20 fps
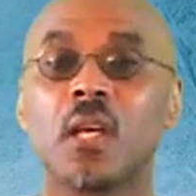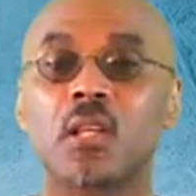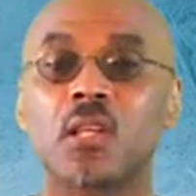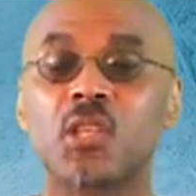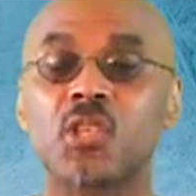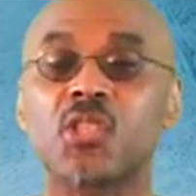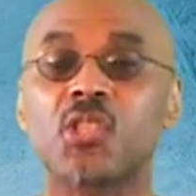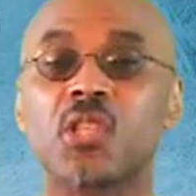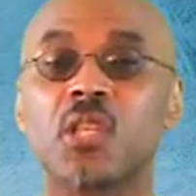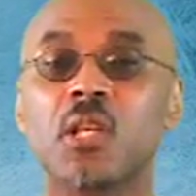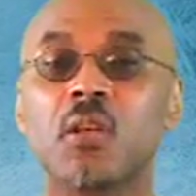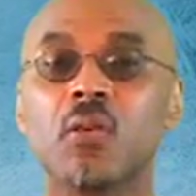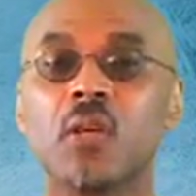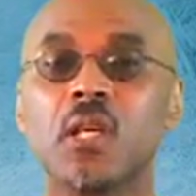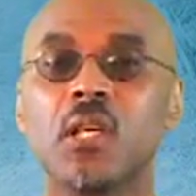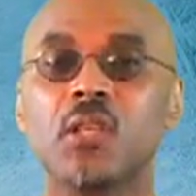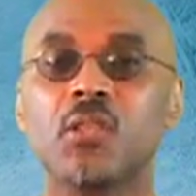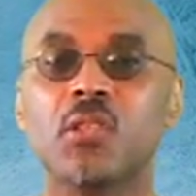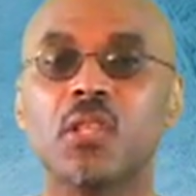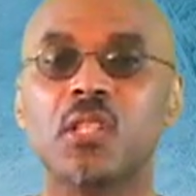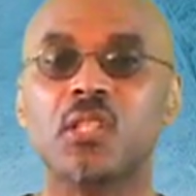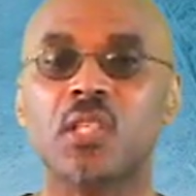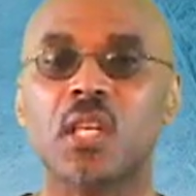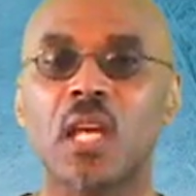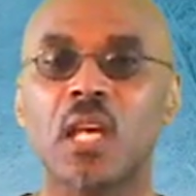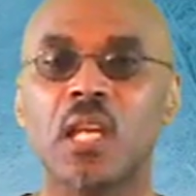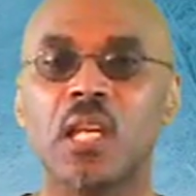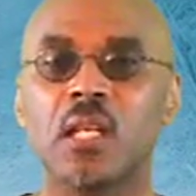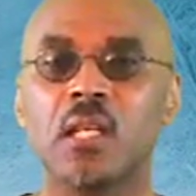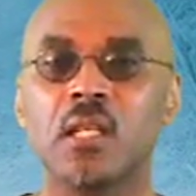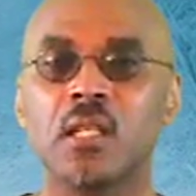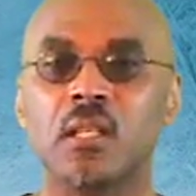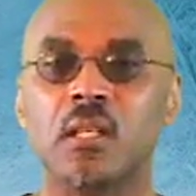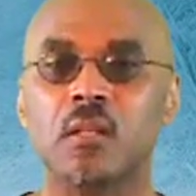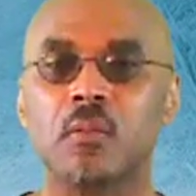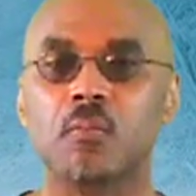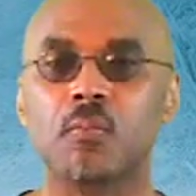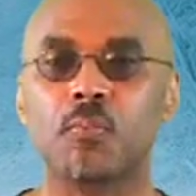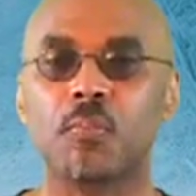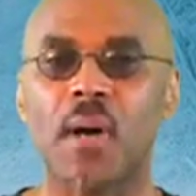the series is getting
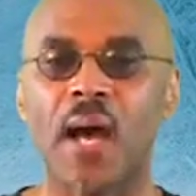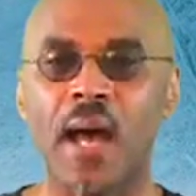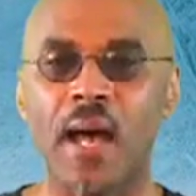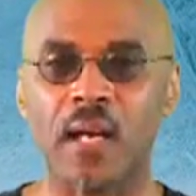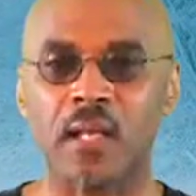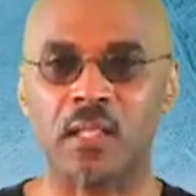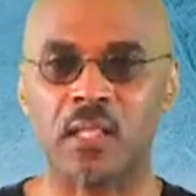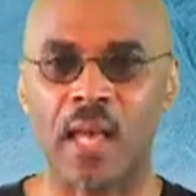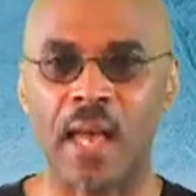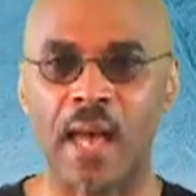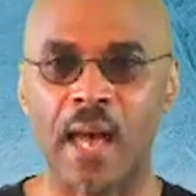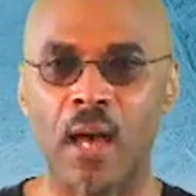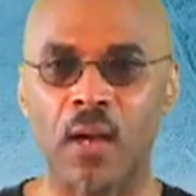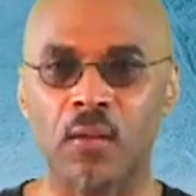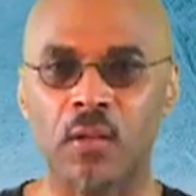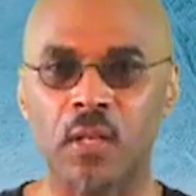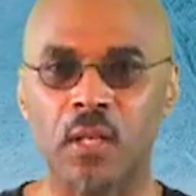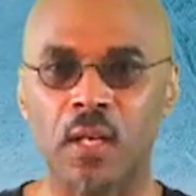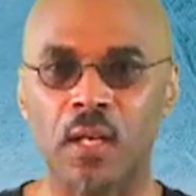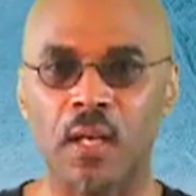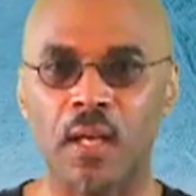bogged down